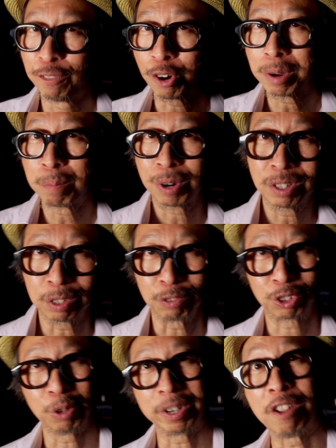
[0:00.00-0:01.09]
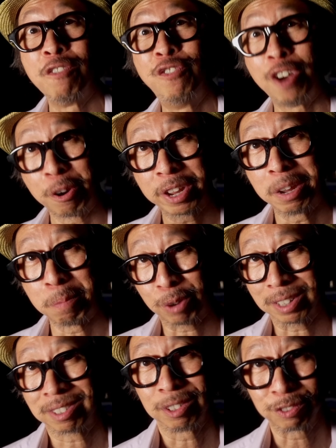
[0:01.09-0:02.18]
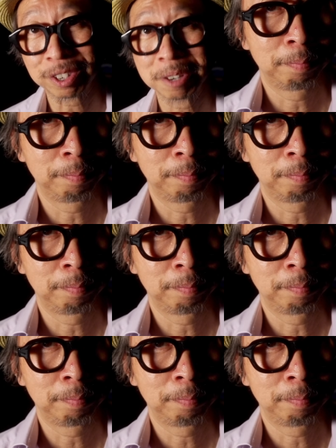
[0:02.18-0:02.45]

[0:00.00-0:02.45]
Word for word: Very impressive, Sony, very impressive.